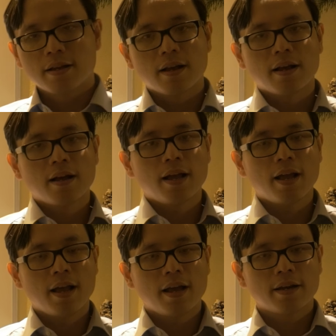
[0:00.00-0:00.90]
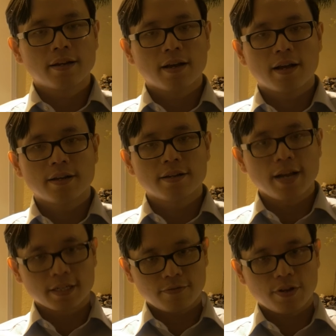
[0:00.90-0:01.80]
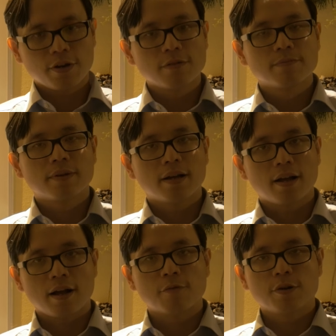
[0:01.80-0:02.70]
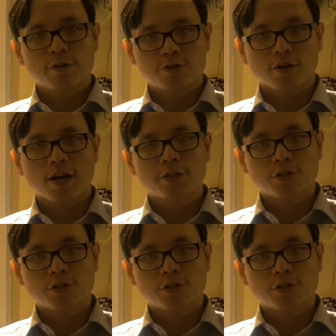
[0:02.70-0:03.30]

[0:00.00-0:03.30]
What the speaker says: In the next video, I will try